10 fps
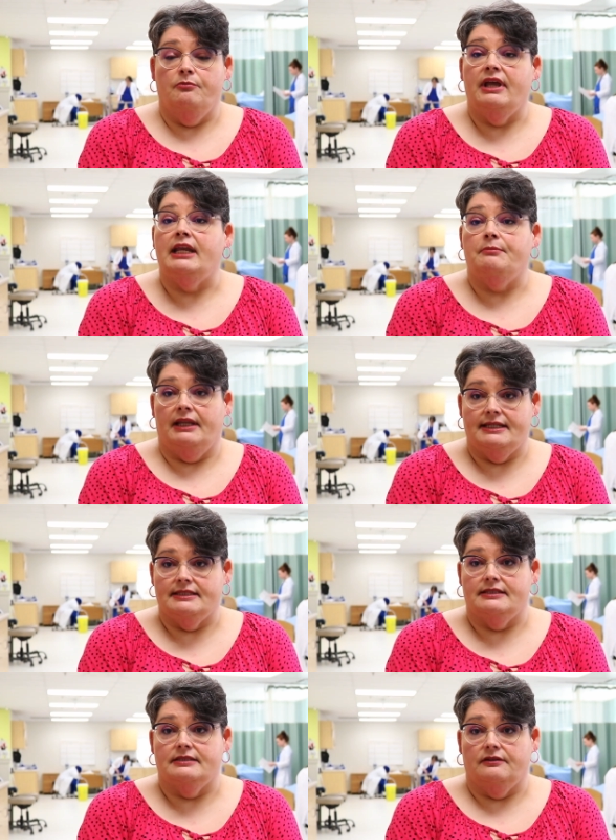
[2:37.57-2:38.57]
many
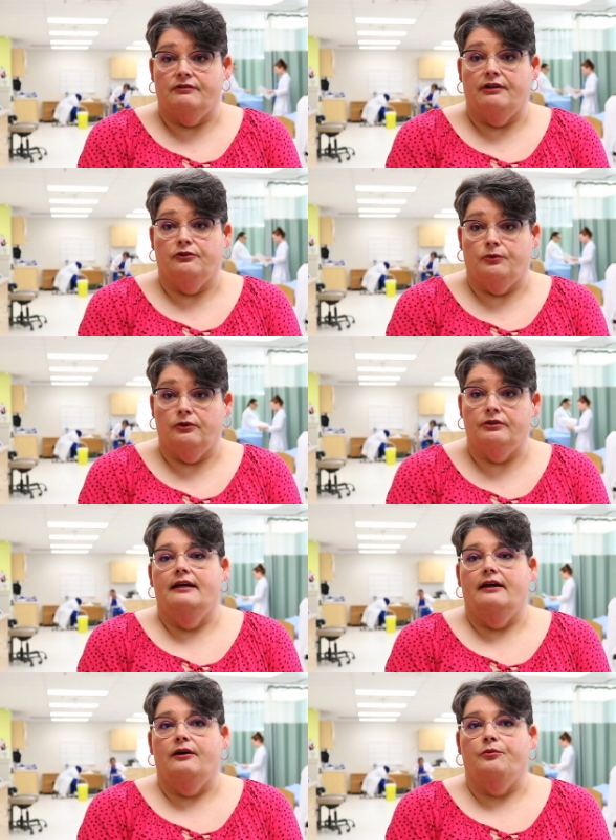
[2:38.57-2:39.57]
places around the world,
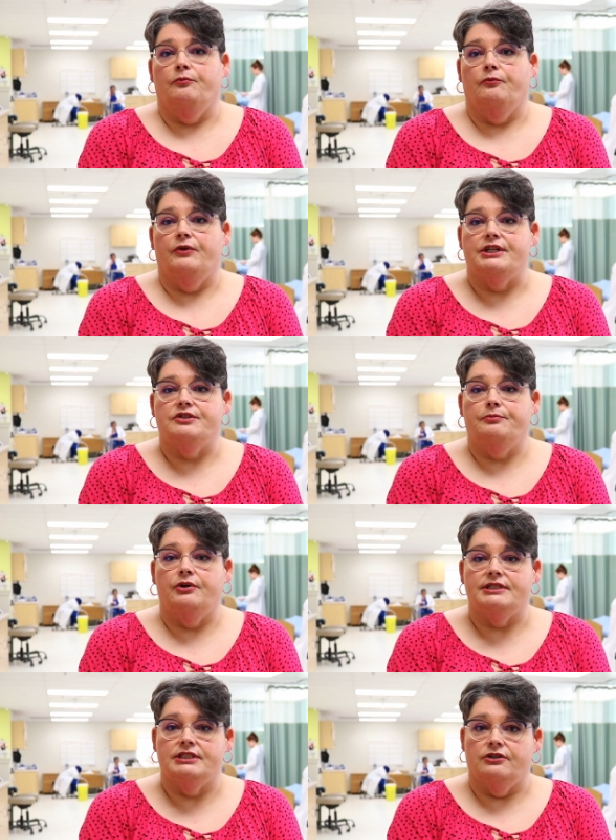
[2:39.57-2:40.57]
um, which
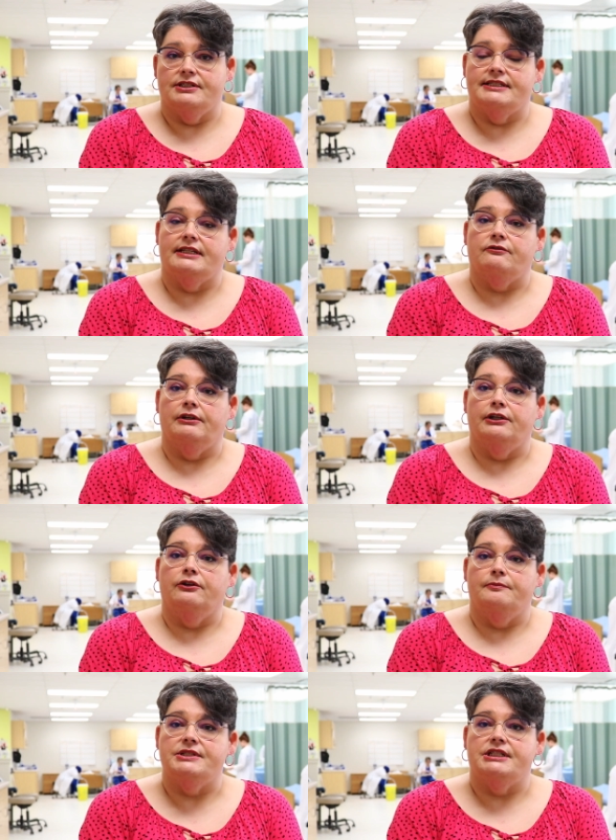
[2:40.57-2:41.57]
puts nurses in a really
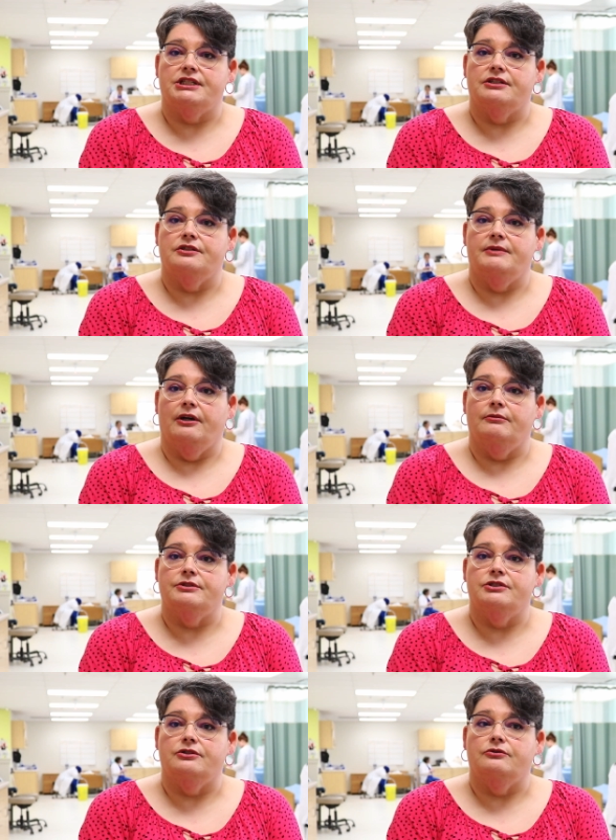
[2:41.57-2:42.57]
good position to be able
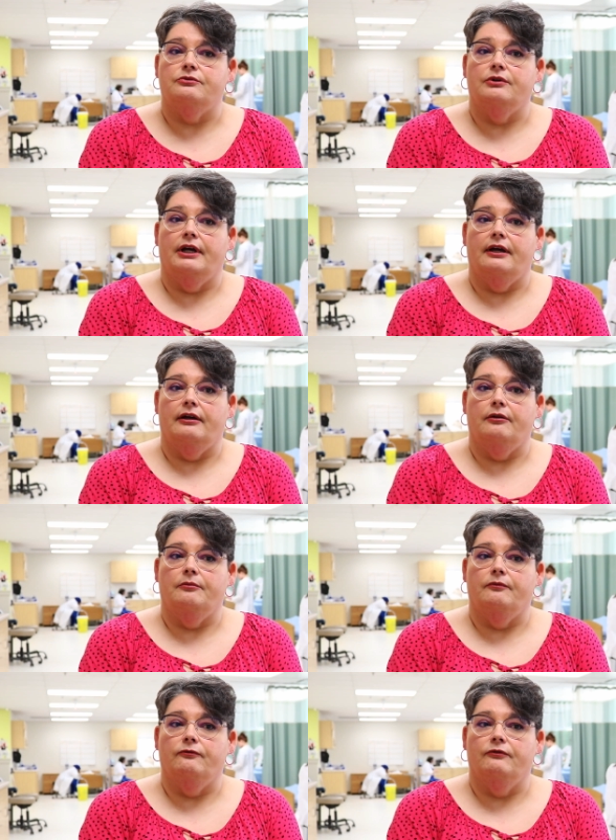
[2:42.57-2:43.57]
to
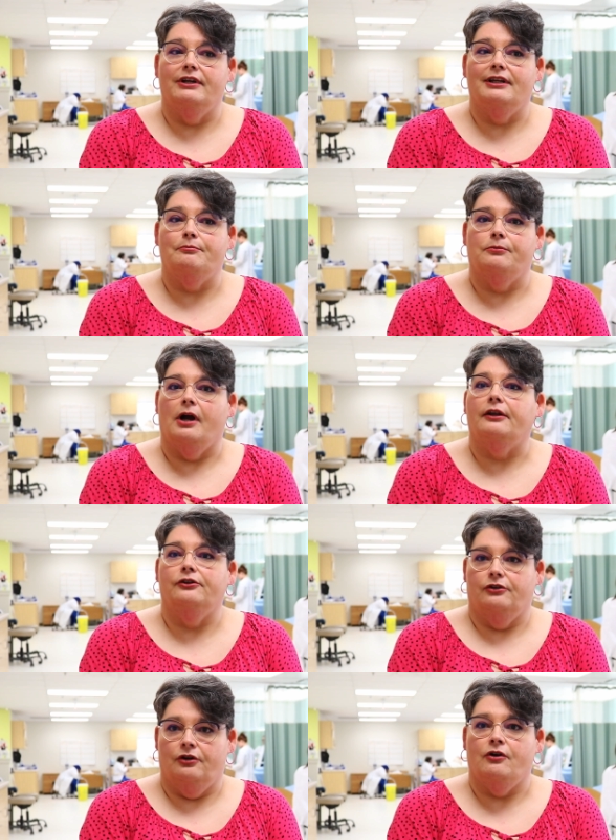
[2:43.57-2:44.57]
um, really
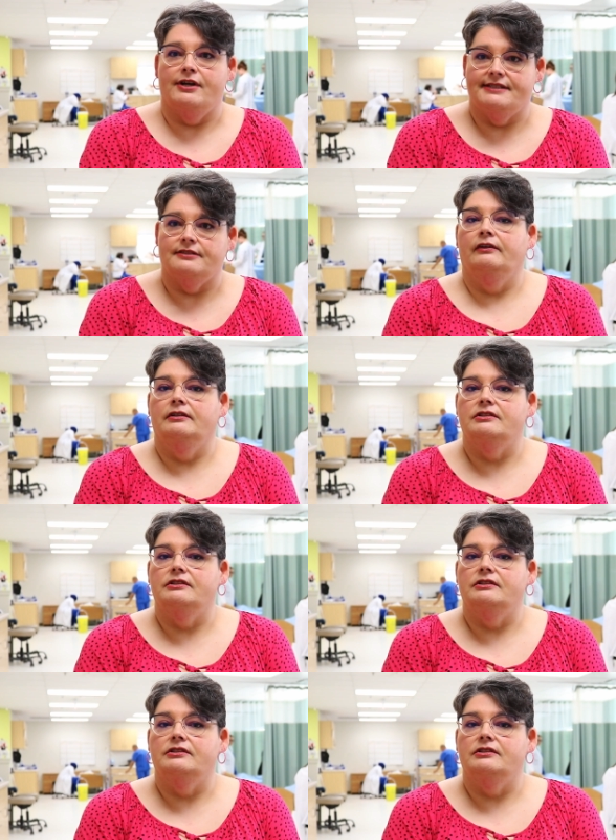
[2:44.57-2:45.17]
broaden their horizon.